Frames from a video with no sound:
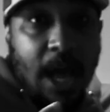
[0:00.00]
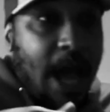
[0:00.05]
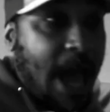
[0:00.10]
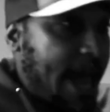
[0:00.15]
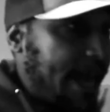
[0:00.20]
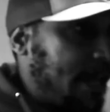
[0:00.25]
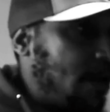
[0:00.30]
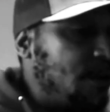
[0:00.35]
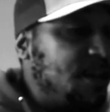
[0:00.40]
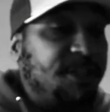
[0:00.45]

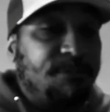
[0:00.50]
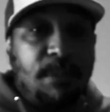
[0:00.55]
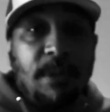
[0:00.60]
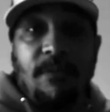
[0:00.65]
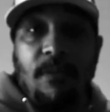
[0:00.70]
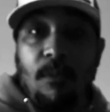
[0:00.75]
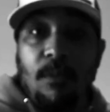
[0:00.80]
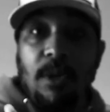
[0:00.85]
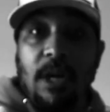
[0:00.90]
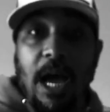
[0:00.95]
I can only
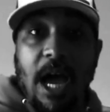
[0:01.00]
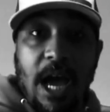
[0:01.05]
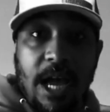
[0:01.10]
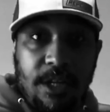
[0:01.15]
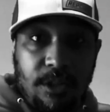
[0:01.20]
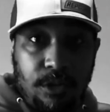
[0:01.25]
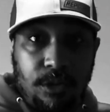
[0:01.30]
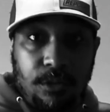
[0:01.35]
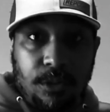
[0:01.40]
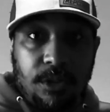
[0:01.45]
speak for when
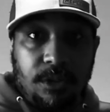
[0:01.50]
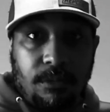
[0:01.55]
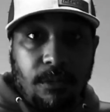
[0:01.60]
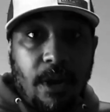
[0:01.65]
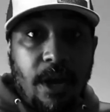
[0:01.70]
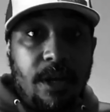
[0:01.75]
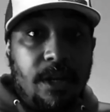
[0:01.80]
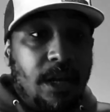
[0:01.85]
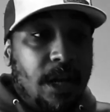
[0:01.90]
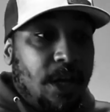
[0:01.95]
I do it,
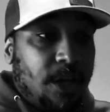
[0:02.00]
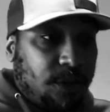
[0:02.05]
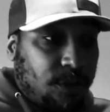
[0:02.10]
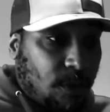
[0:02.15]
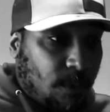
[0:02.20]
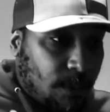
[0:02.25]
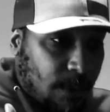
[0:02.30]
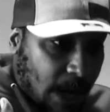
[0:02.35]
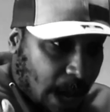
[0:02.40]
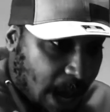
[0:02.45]
right?
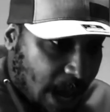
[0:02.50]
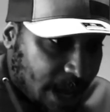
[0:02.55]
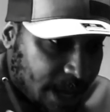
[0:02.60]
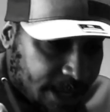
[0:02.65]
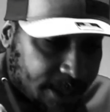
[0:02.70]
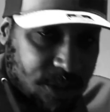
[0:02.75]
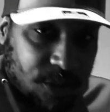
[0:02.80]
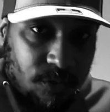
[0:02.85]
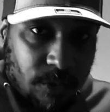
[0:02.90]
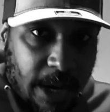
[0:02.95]
So when I
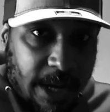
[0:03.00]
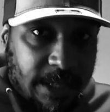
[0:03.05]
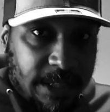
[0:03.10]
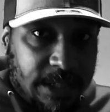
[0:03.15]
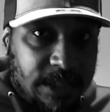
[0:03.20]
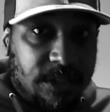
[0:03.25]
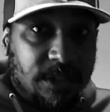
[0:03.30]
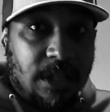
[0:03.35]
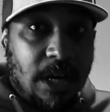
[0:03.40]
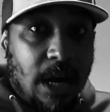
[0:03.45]
extract
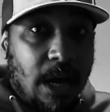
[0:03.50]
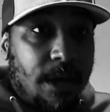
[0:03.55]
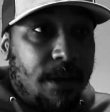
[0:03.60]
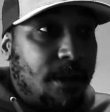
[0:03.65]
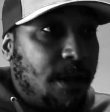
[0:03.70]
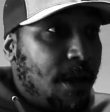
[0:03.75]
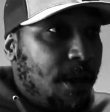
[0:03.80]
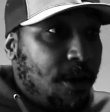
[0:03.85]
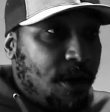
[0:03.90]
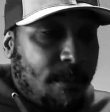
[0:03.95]
this gun,
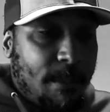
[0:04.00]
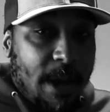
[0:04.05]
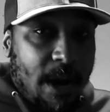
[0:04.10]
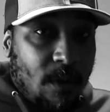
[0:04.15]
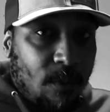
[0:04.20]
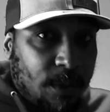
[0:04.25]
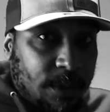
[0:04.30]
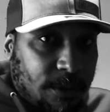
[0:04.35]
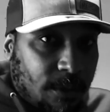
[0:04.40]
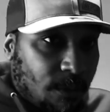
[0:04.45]
no
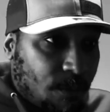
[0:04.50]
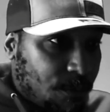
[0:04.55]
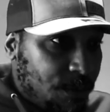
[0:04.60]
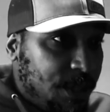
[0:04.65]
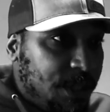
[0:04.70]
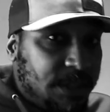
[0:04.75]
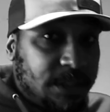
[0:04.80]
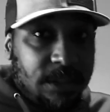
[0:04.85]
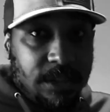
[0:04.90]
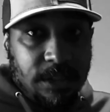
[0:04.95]
matter what the
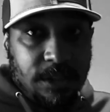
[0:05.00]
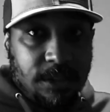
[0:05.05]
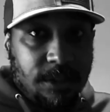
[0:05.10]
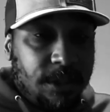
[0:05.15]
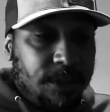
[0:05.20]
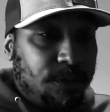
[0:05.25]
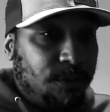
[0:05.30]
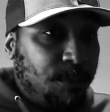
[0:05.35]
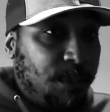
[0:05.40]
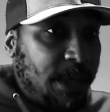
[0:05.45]
reason is
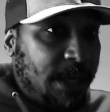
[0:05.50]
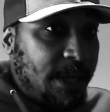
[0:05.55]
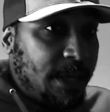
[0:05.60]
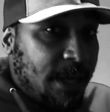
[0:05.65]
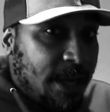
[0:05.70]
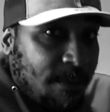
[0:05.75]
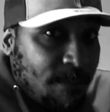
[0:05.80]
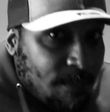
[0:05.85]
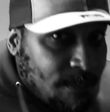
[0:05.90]
going to be,